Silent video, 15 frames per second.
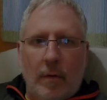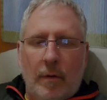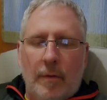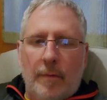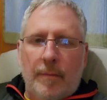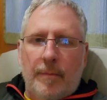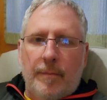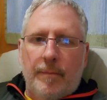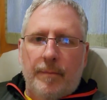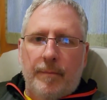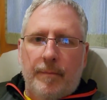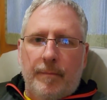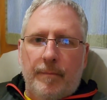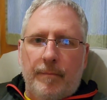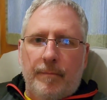
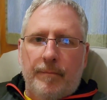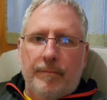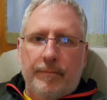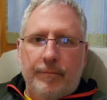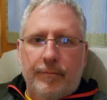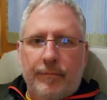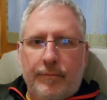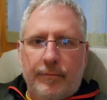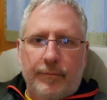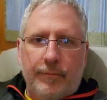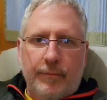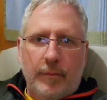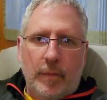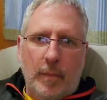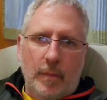No one is speaking in this clip.